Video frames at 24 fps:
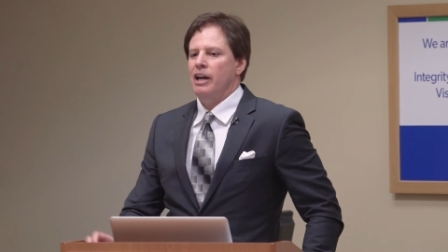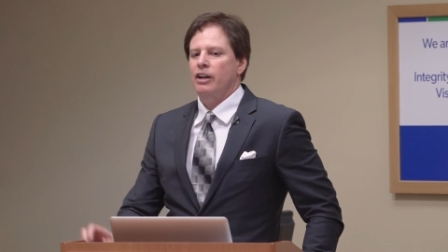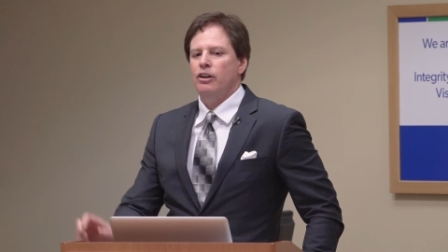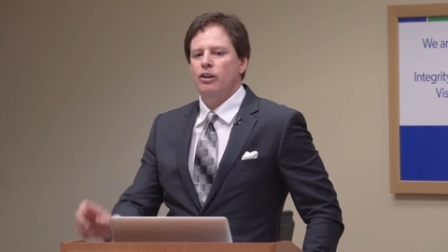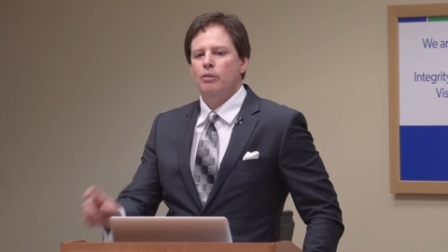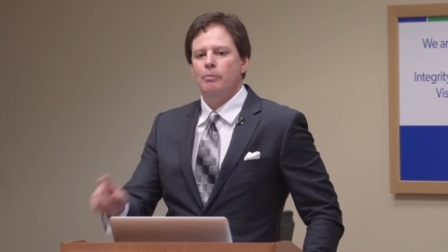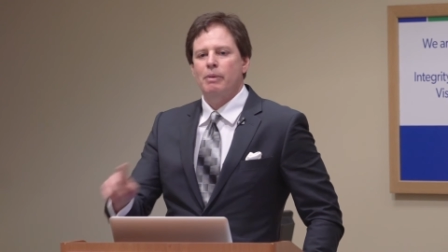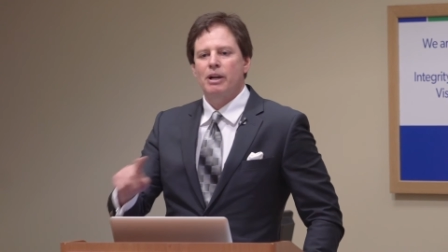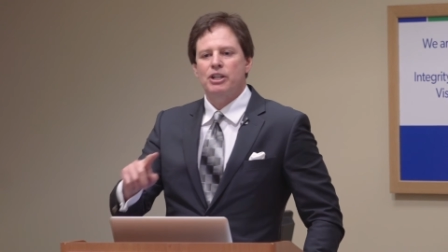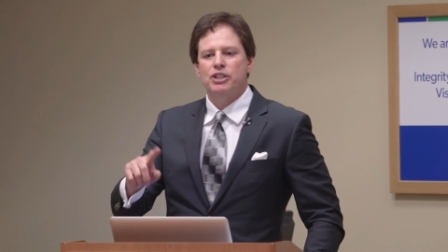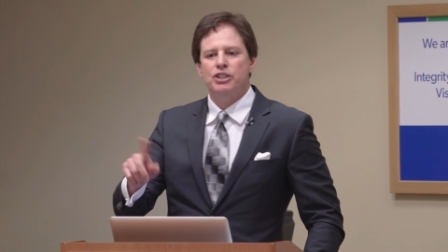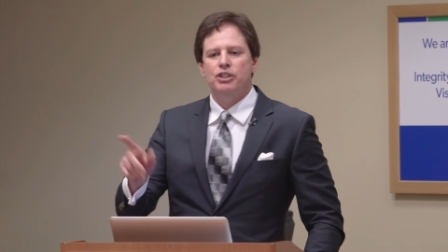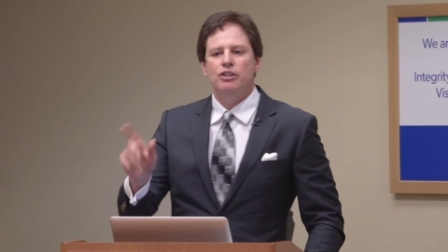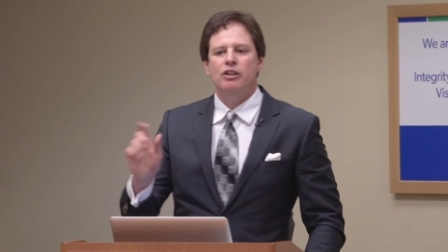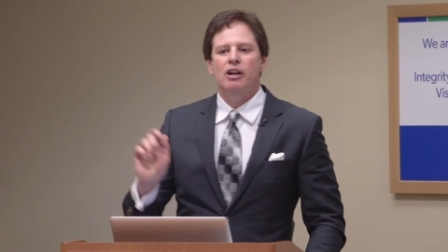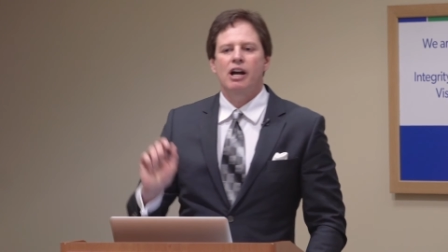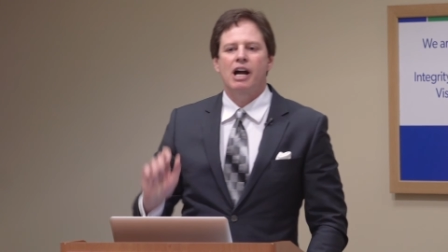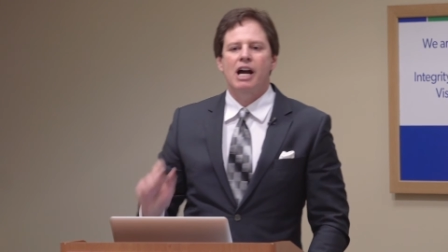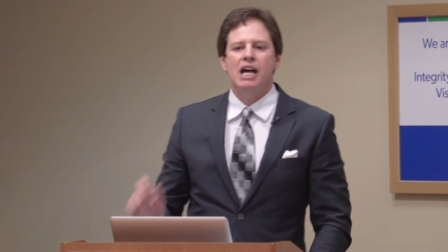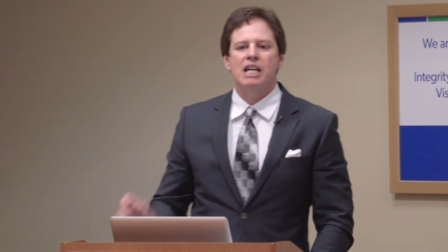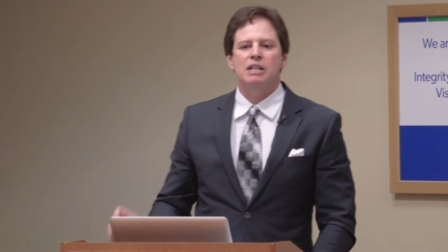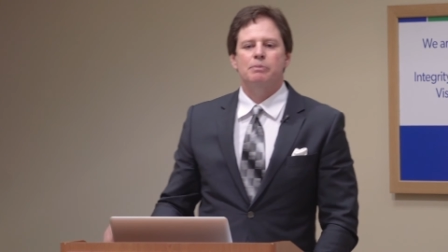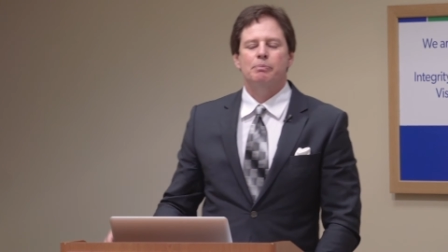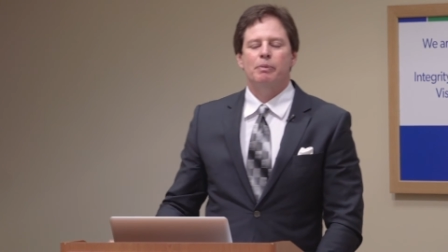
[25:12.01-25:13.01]
I don't know about you
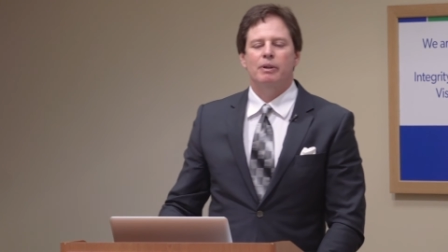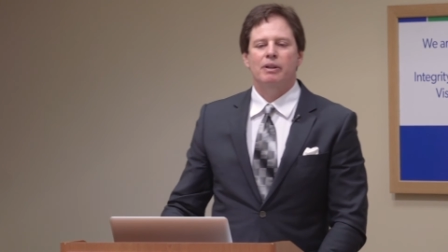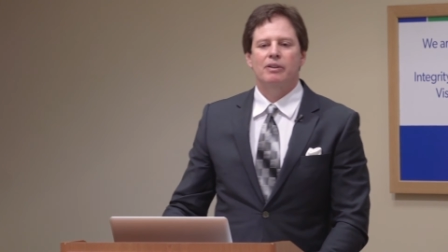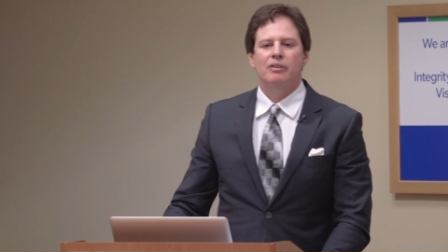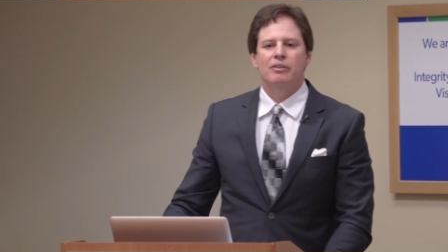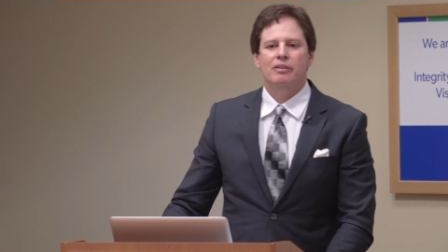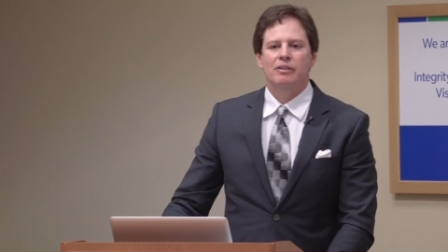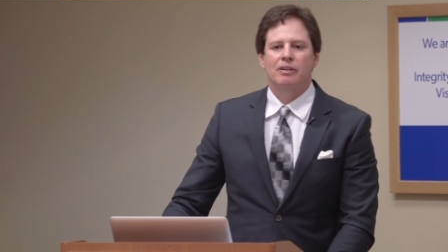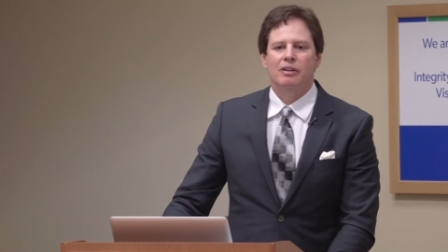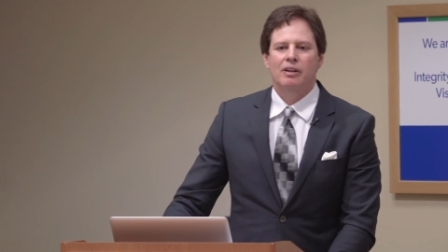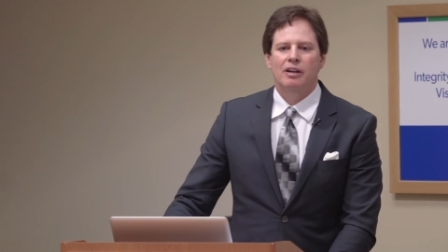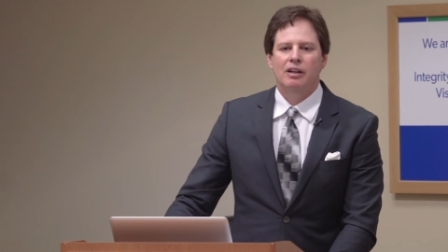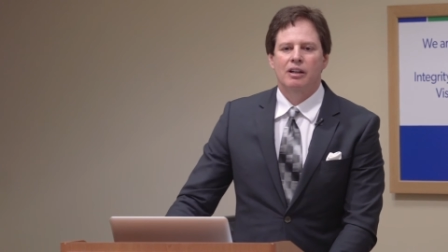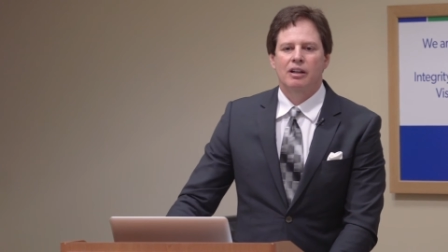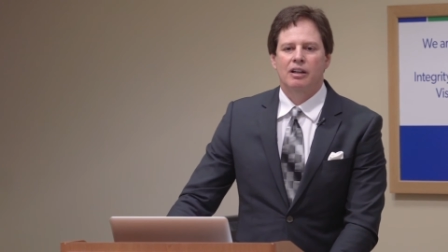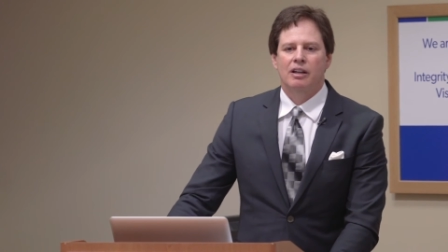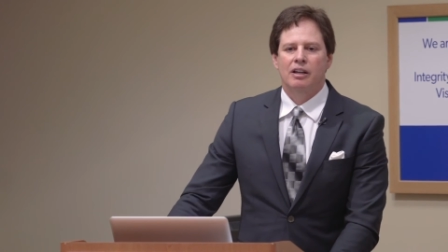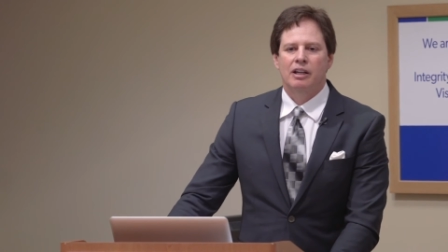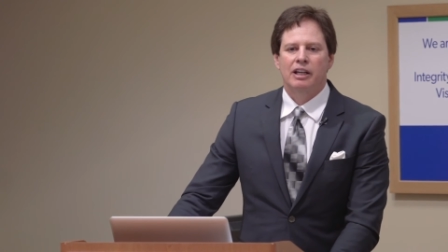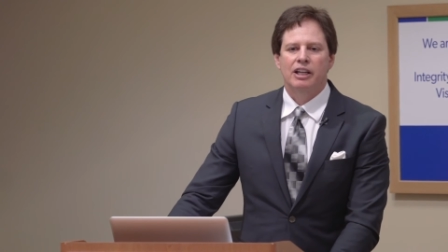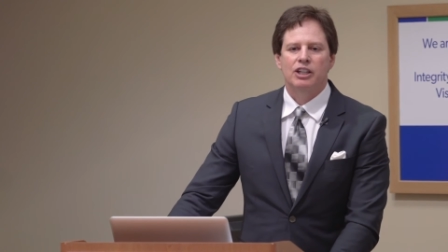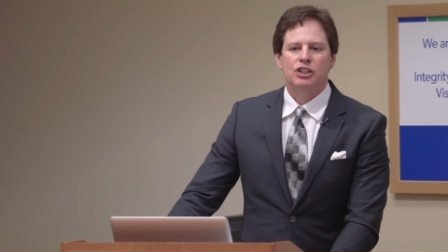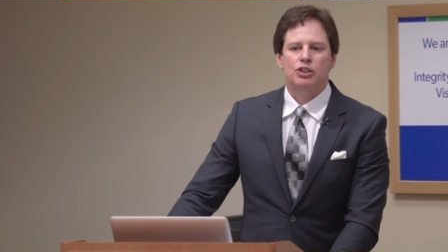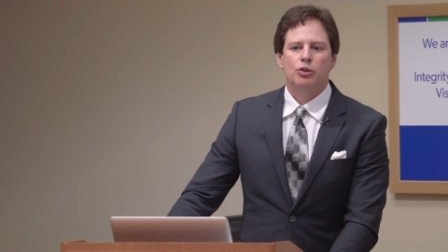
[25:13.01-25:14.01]
guys, but
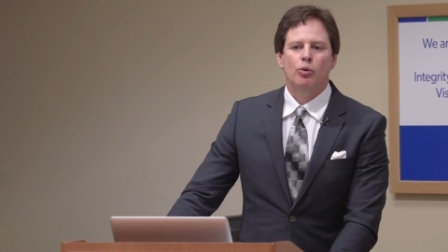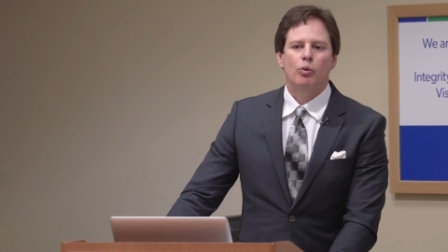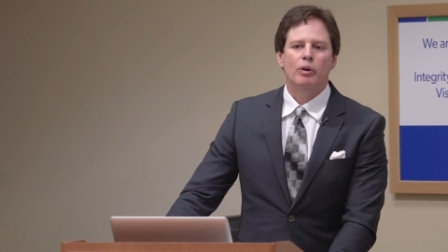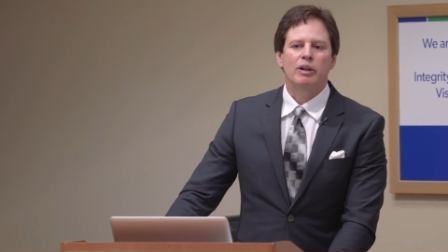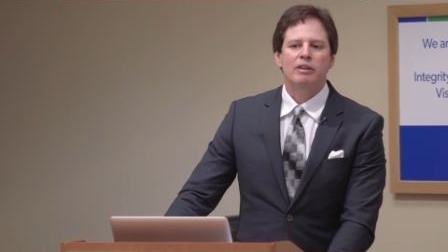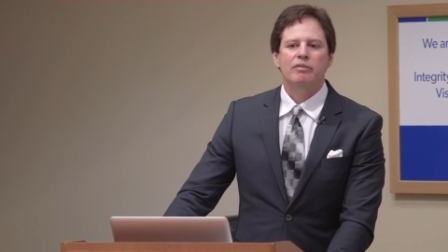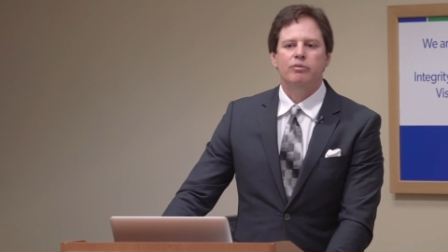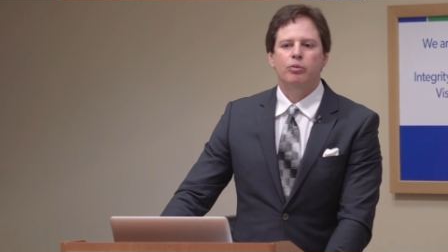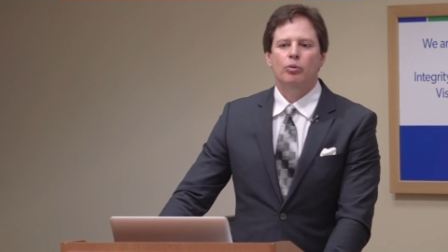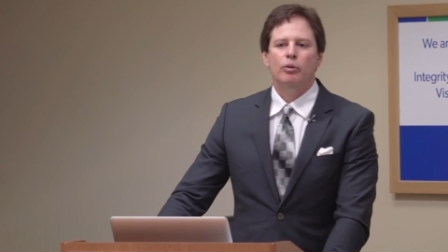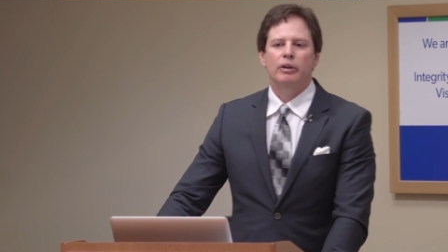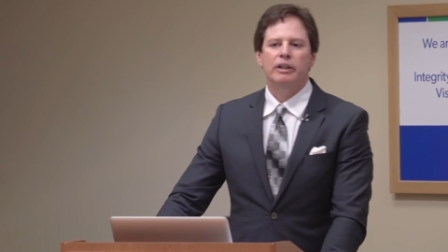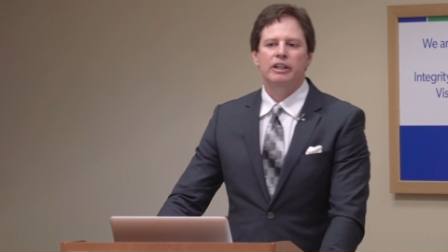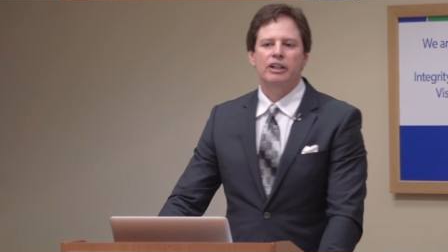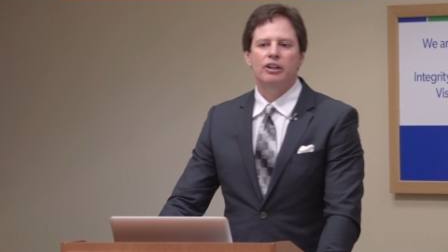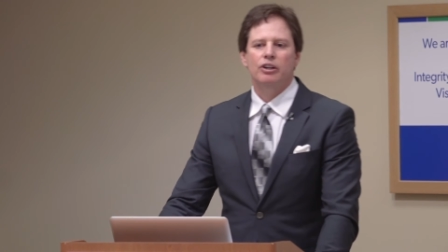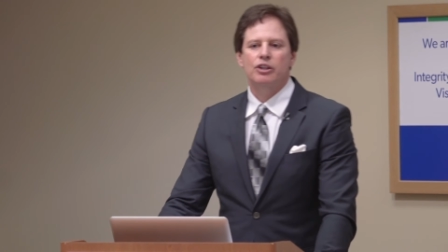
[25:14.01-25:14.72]
in 24